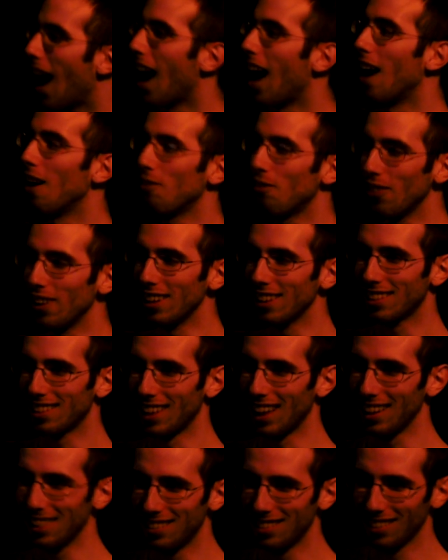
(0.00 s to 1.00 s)
I think
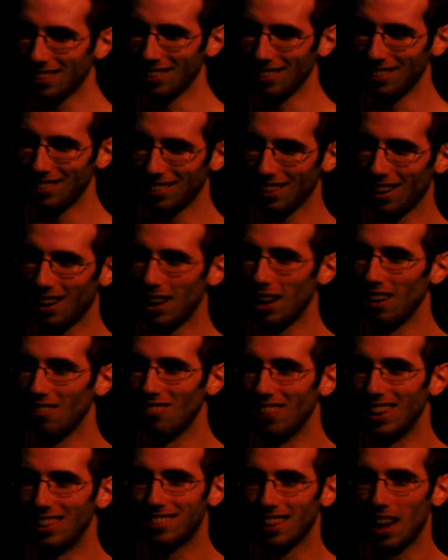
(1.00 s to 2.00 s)
that's a good
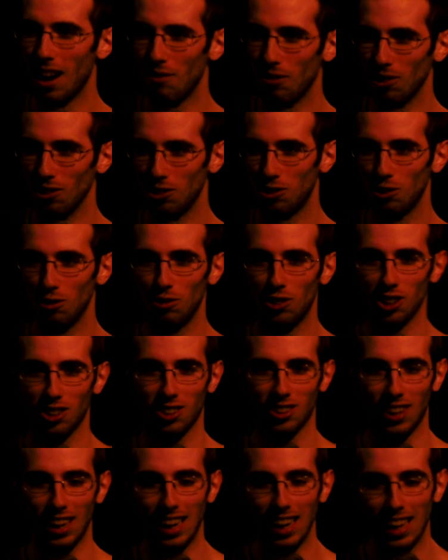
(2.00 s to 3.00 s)
time as ever to
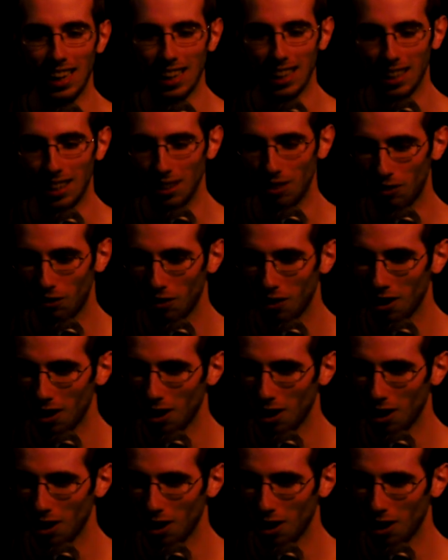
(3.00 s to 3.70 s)
just leave.